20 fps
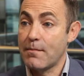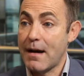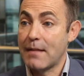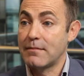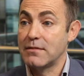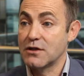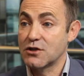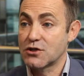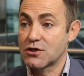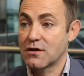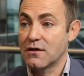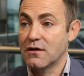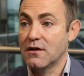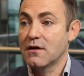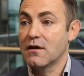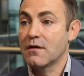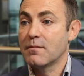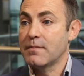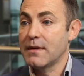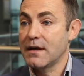published
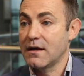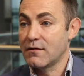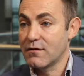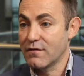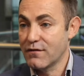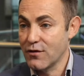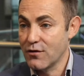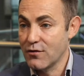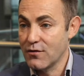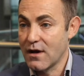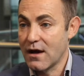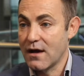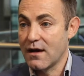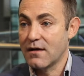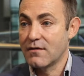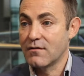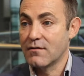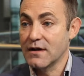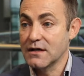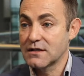peer review
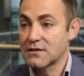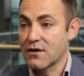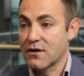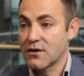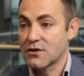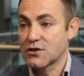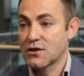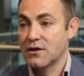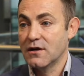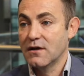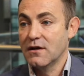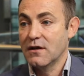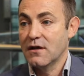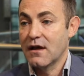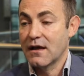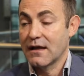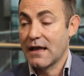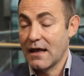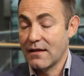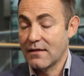research,
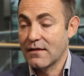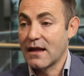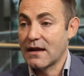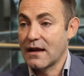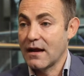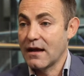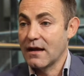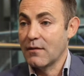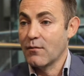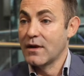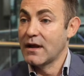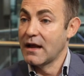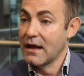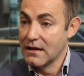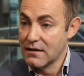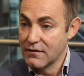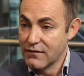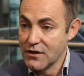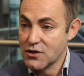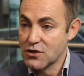again, that when an
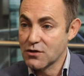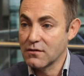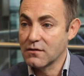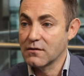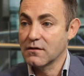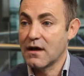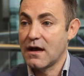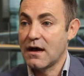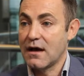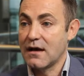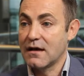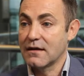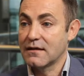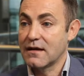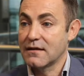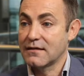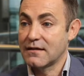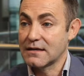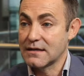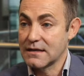individual
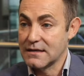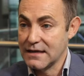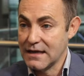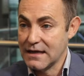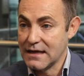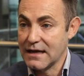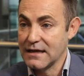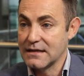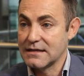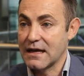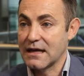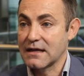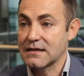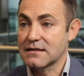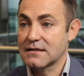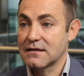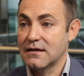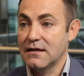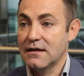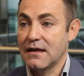does a DNA
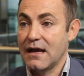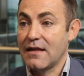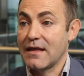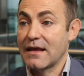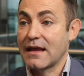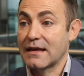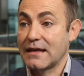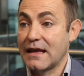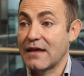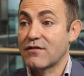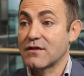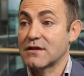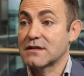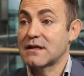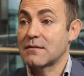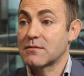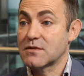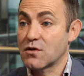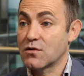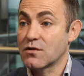test and they get given
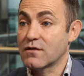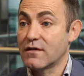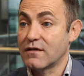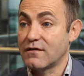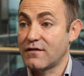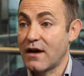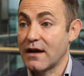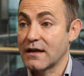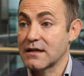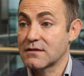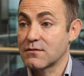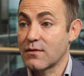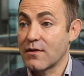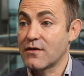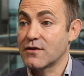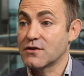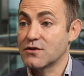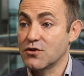some sort of advice, whether